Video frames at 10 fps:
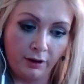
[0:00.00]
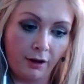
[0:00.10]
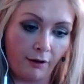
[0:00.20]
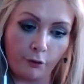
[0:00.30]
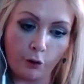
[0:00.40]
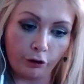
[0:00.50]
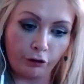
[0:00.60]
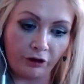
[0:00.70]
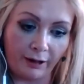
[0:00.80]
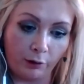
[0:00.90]
Of course,
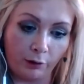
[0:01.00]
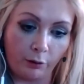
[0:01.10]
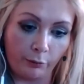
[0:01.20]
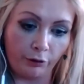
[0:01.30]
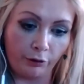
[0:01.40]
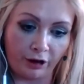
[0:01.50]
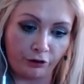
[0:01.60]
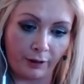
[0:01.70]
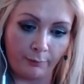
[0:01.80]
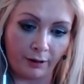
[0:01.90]
I will always treasure
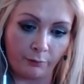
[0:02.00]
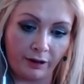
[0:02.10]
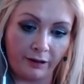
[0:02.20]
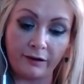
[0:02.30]
my memories,